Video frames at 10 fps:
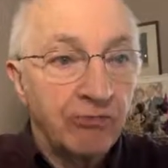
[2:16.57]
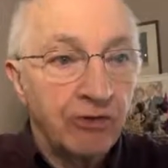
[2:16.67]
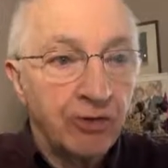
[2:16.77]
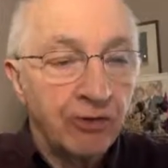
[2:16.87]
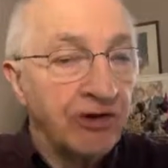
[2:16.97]

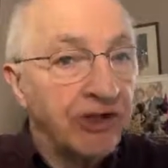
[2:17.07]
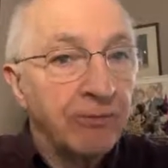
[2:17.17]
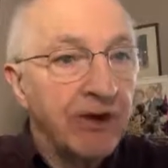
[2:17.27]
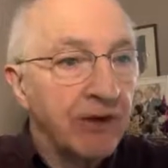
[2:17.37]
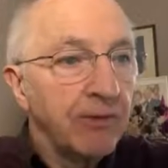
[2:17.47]
using
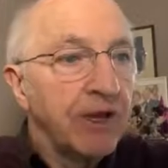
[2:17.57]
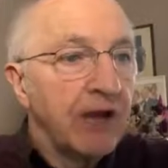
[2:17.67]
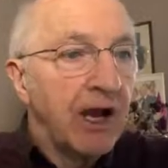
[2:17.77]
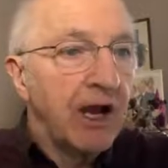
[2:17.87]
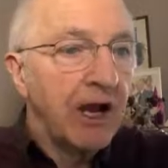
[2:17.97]
email,
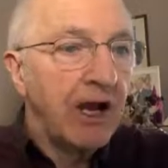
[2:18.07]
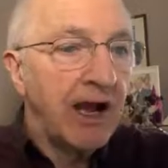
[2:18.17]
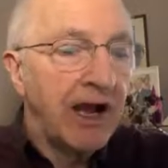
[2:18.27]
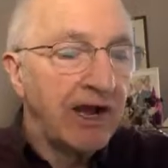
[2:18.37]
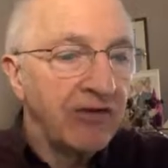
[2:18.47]

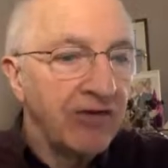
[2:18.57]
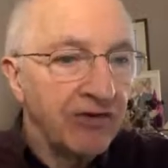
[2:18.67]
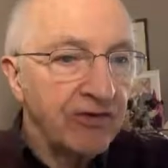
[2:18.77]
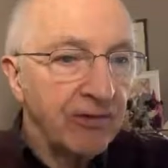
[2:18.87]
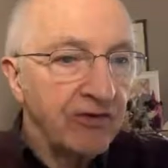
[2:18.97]

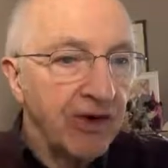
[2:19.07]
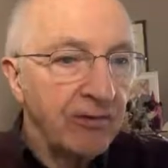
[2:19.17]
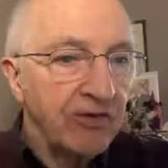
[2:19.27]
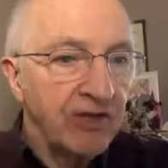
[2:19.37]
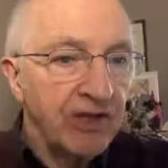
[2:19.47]
and
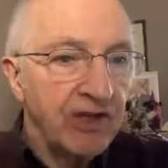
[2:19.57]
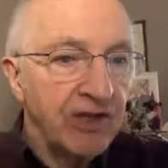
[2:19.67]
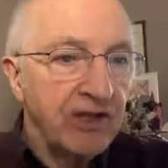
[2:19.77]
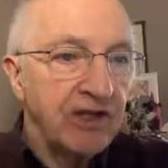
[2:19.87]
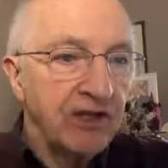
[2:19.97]
sometimes
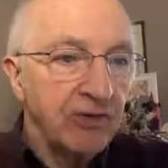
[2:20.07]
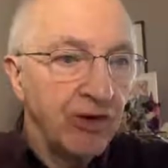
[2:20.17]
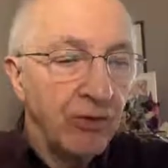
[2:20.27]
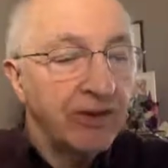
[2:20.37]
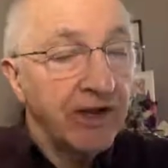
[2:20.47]
you
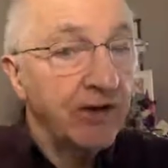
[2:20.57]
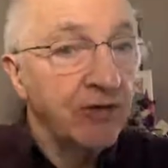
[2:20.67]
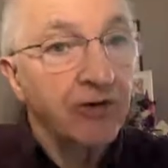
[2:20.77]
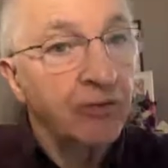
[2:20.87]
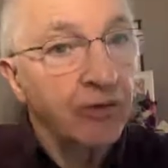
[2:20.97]
don't get
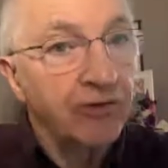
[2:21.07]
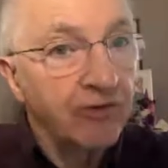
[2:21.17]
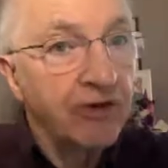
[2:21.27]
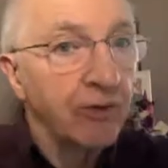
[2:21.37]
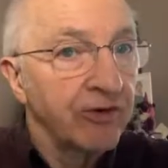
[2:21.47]
across what you
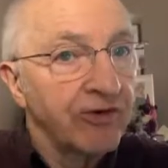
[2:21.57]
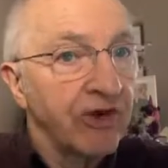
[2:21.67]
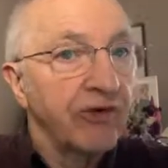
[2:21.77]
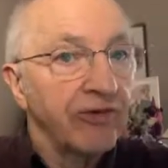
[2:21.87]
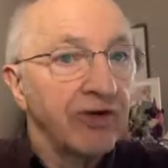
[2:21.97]
really want to
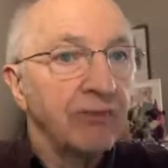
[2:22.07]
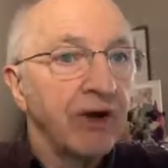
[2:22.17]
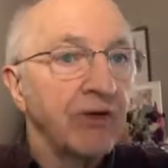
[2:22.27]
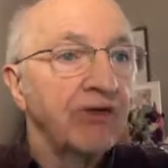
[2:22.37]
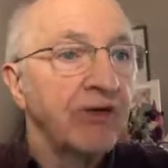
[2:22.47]
say on the
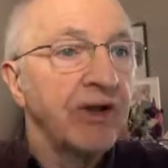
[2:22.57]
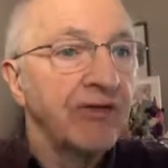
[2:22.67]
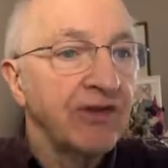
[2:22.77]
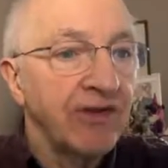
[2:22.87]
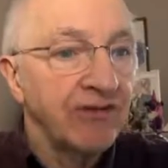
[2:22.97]
email, so you
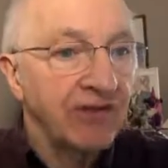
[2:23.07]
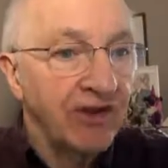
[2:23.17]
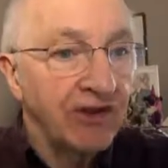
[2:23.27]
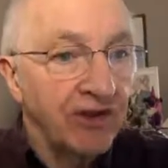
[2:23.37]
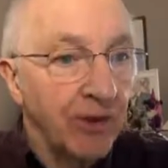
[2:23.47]
have to have a
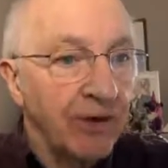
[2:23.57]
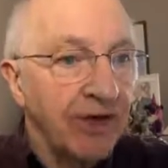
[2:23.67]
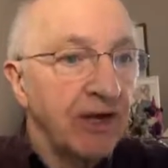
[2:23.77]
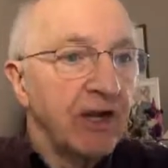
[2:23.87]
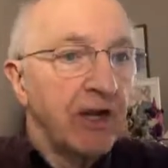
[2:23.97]
second go at
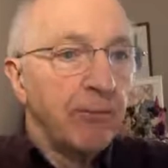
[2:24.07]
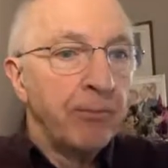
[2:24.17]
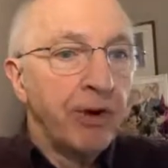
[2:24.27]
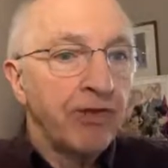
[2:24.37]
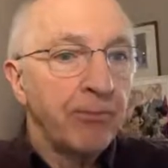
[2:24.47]
it.
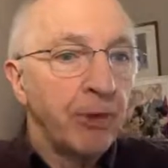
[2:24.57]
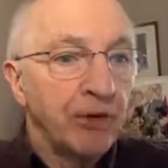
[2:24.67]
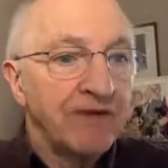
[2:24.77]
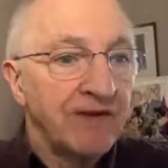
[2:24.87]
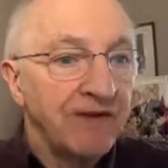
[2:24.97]
But the
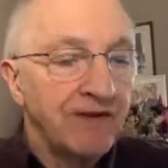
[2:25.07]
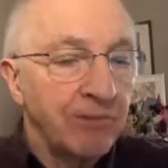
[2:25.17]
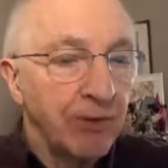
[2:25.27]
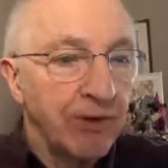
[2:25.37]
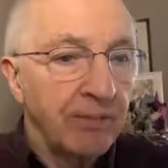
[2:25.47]
point
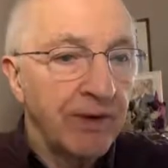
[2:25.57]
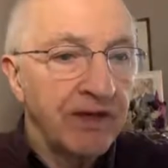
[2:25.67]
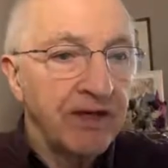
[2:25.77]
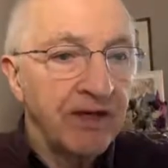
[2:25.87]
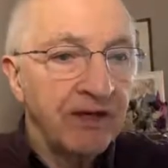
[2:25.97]
I'm
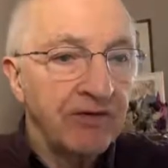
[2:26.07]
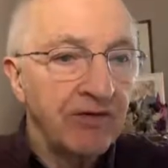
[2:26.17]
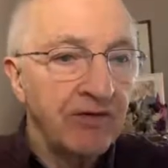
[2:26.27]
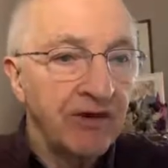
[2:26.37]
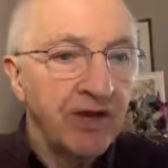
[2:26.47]
making here
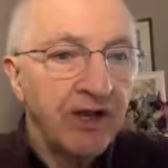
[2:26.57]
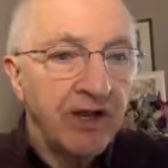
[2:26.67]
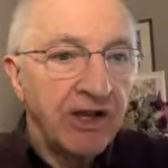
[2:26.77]
is that